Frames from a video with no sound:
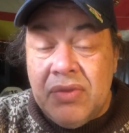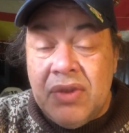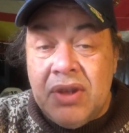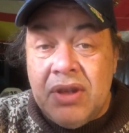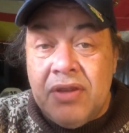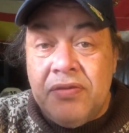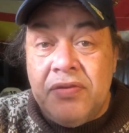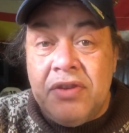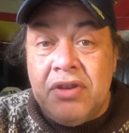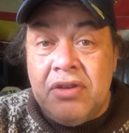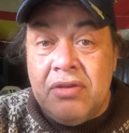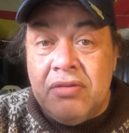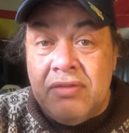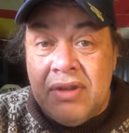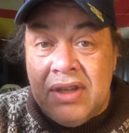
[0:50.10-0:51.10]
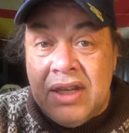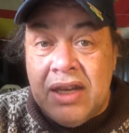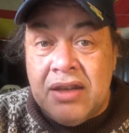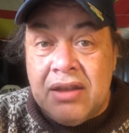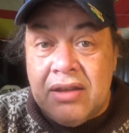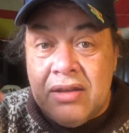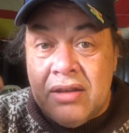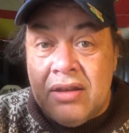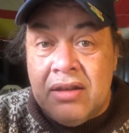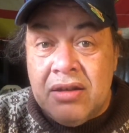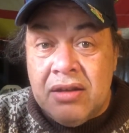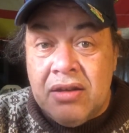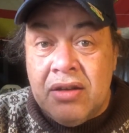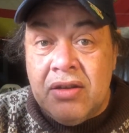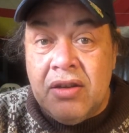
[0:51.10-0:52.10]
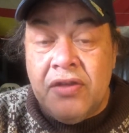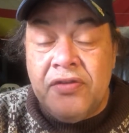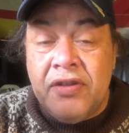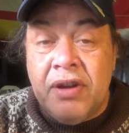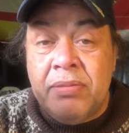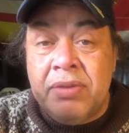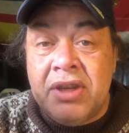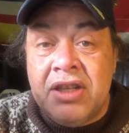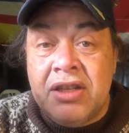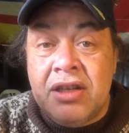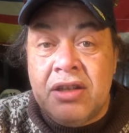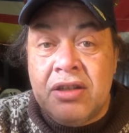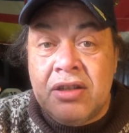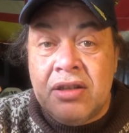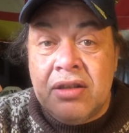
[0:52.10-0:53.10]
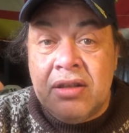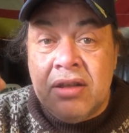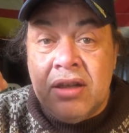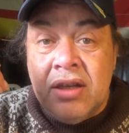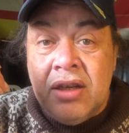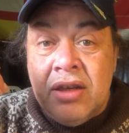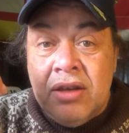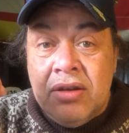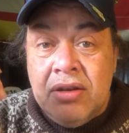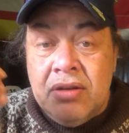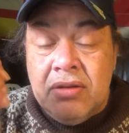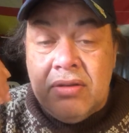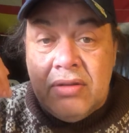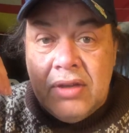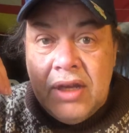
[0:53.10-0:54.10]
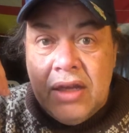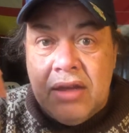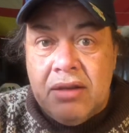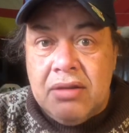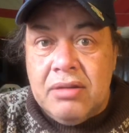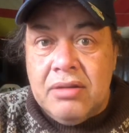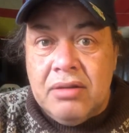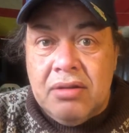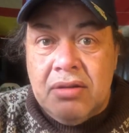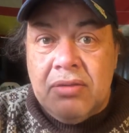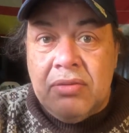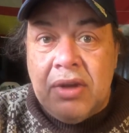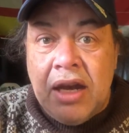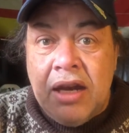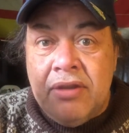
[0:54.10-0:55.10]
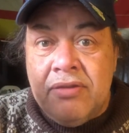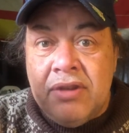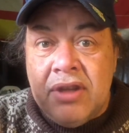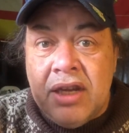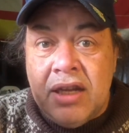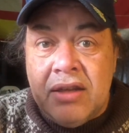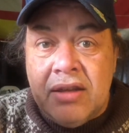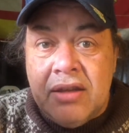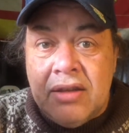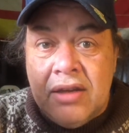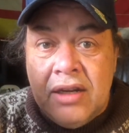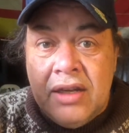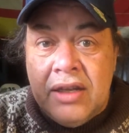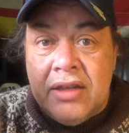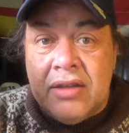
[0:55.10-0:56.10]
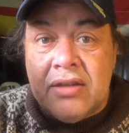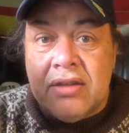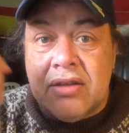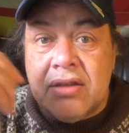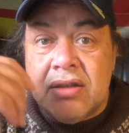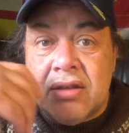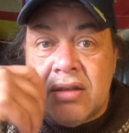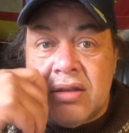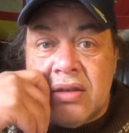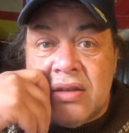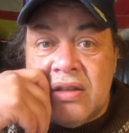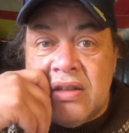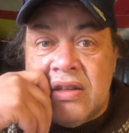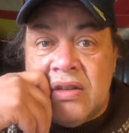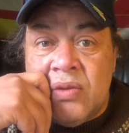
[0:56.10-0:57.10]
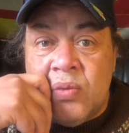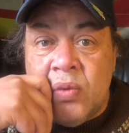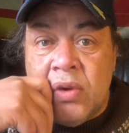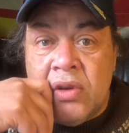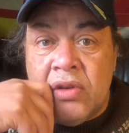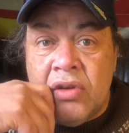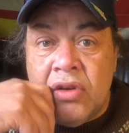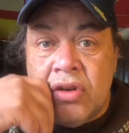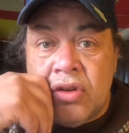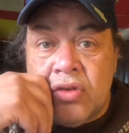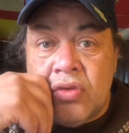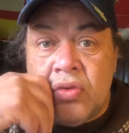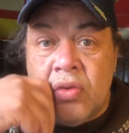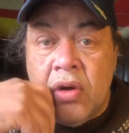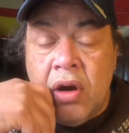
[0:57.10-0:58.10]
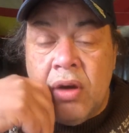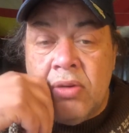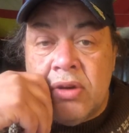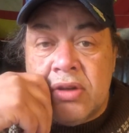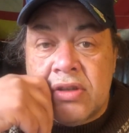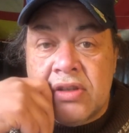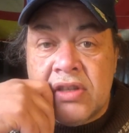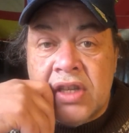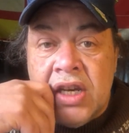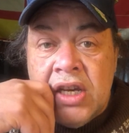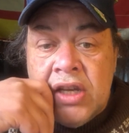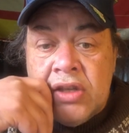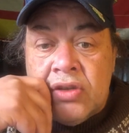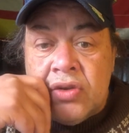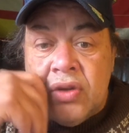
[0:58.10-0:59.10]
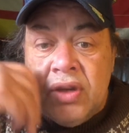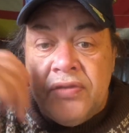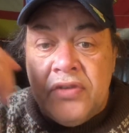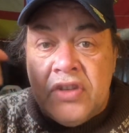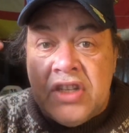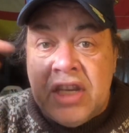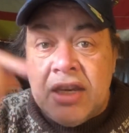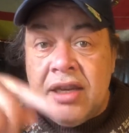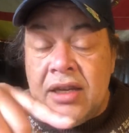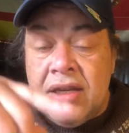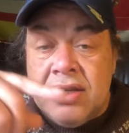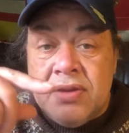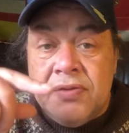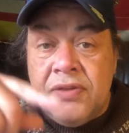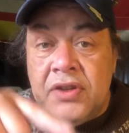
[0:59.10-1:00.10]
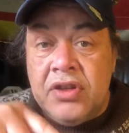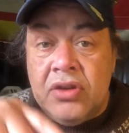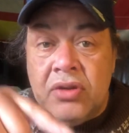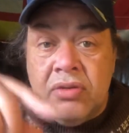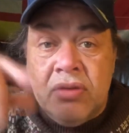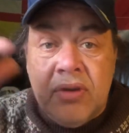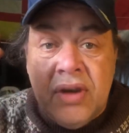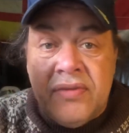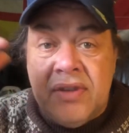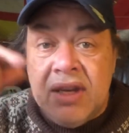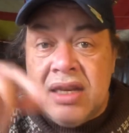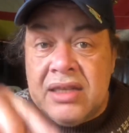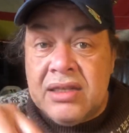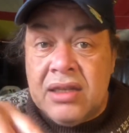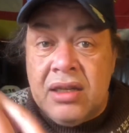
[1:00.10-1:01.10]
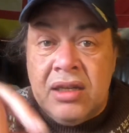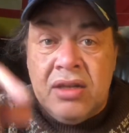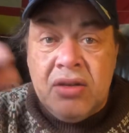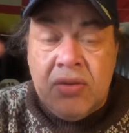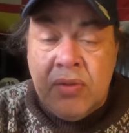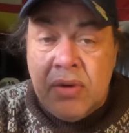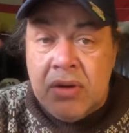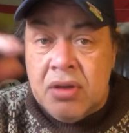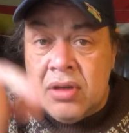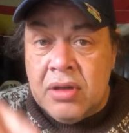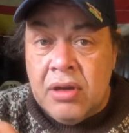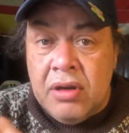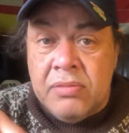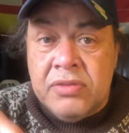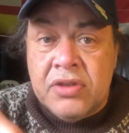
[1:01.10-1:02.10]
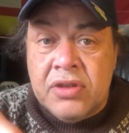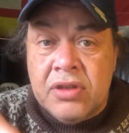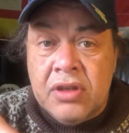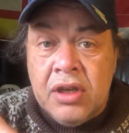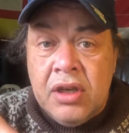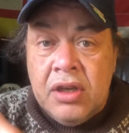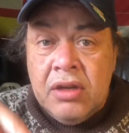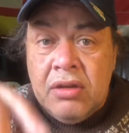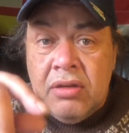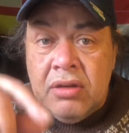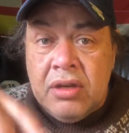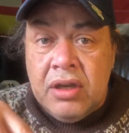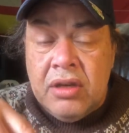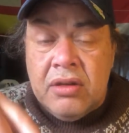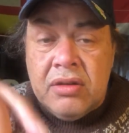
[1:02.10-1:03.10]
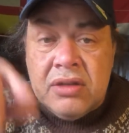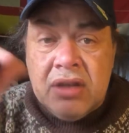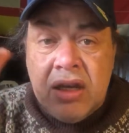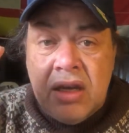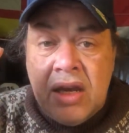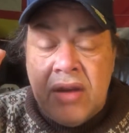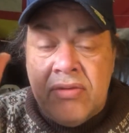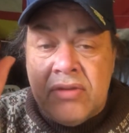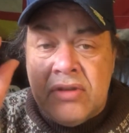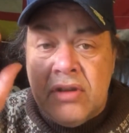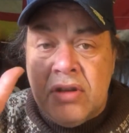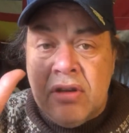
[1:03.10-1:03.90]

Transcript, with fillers: the video will get uh, enough appreciation, you know, then I will get the links uh, in one or two hours. So if you're checking this video, you have the S eight, you want the ROMs, okay, because I, I was not